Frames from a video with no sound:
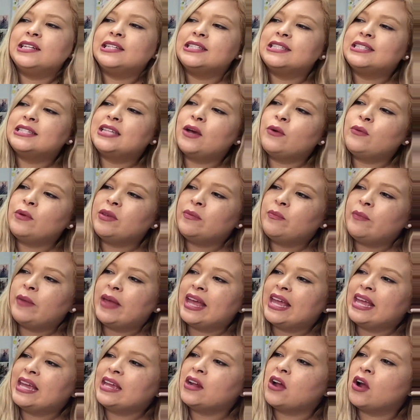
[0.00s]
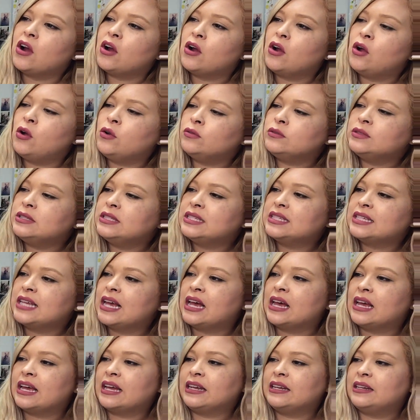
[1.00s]
So we paint our own
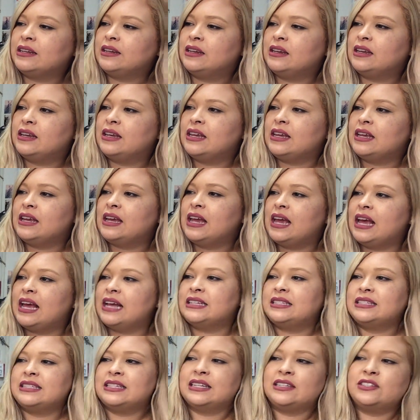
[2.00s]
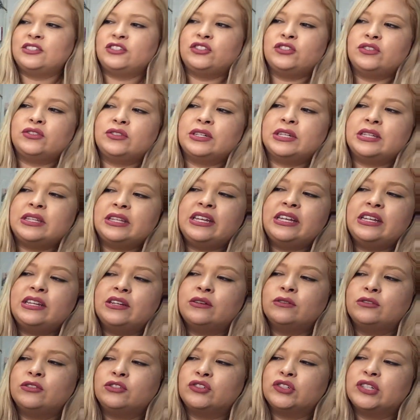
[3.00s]
sign. It says strictly no
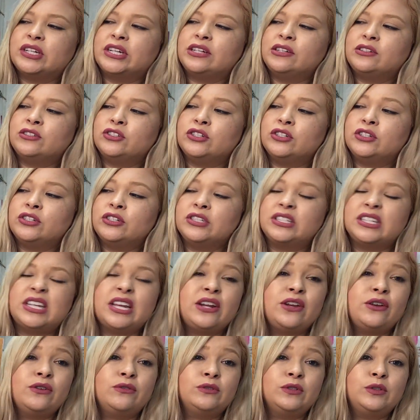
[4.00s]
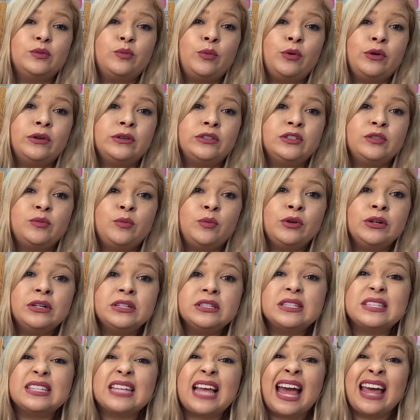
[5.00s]
strangers and no spoil sports,
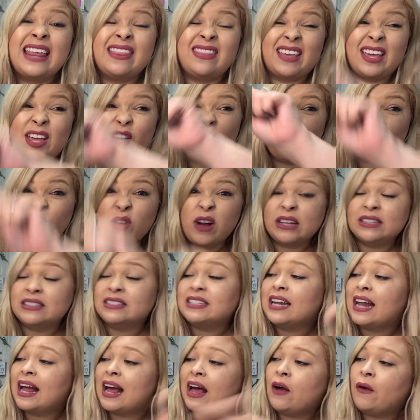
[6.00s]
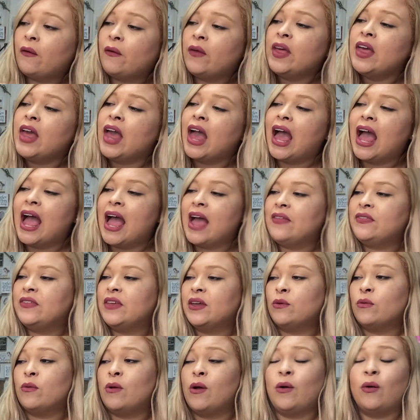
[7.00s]
and they crossed it out and they
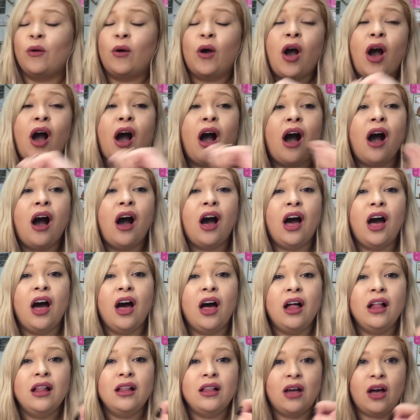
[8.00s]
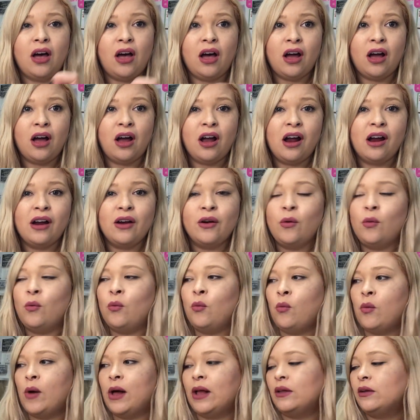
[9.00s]
wrote all are
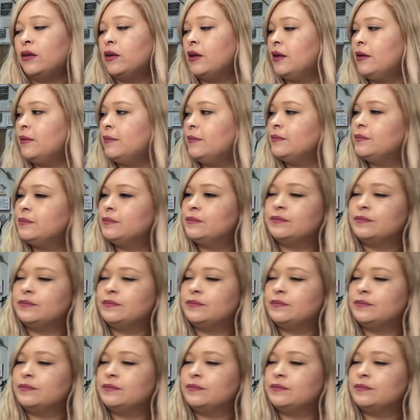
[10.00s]
welcome.